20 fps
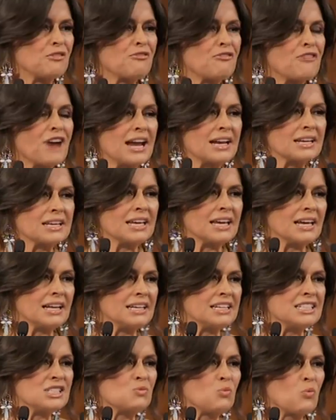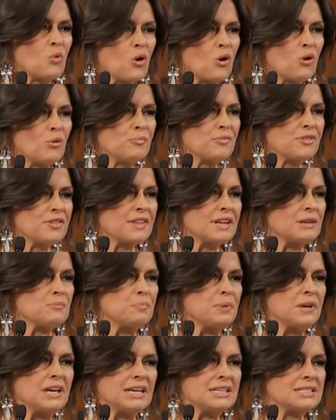Fran Kelly's warmth
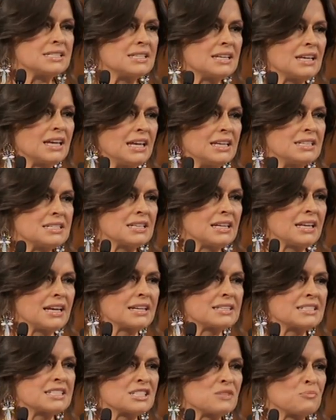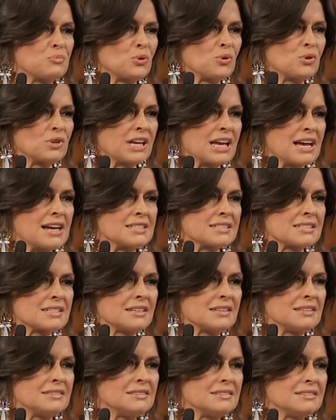and piercing intellect as a
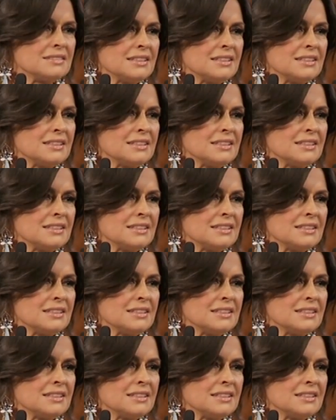broadcaster.